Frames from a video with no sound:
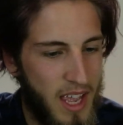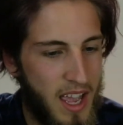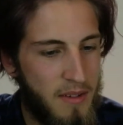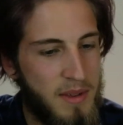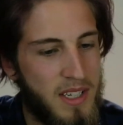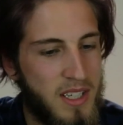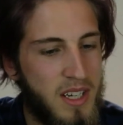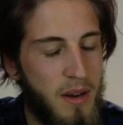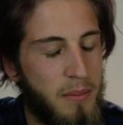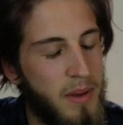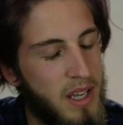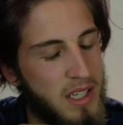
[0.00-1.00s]
He gave me such a,
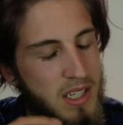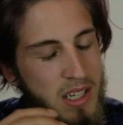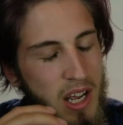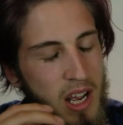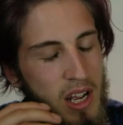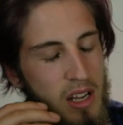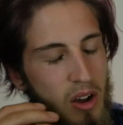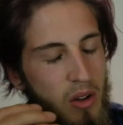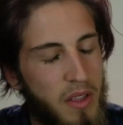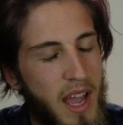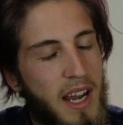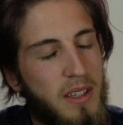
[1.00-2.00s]
because
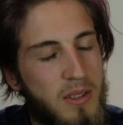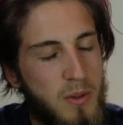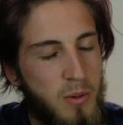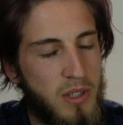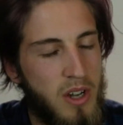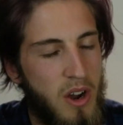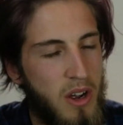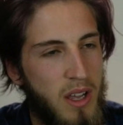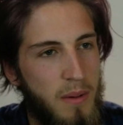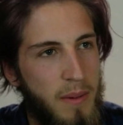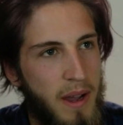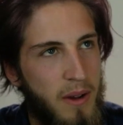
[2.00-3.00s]
all the adults were
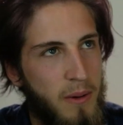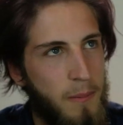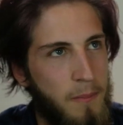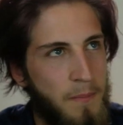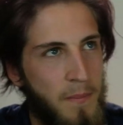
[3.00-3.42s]
talking about